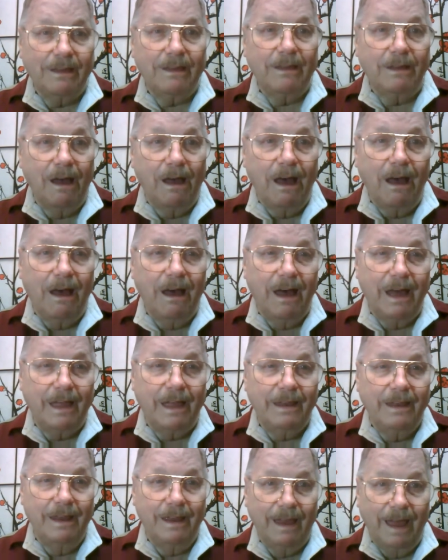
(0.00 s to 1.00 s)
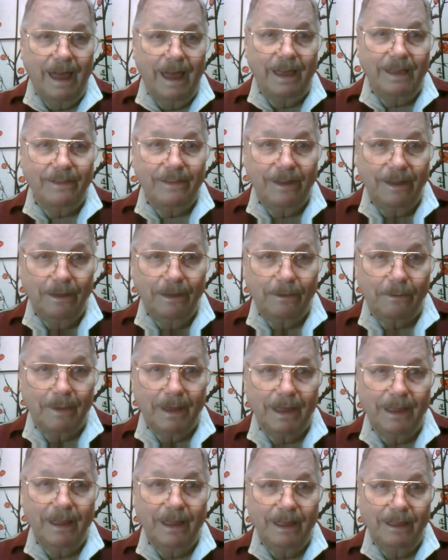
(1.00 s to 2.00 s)
God Has
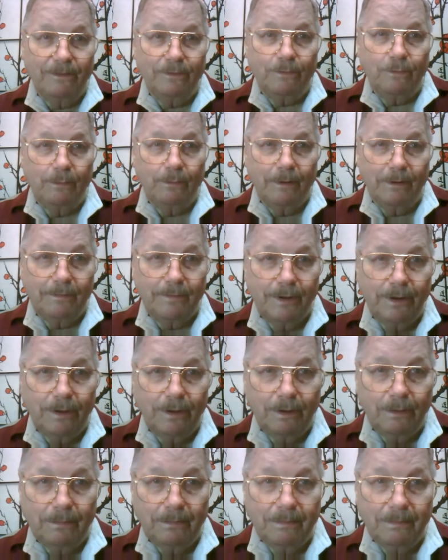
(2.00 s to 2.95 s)
Healing in Store for You.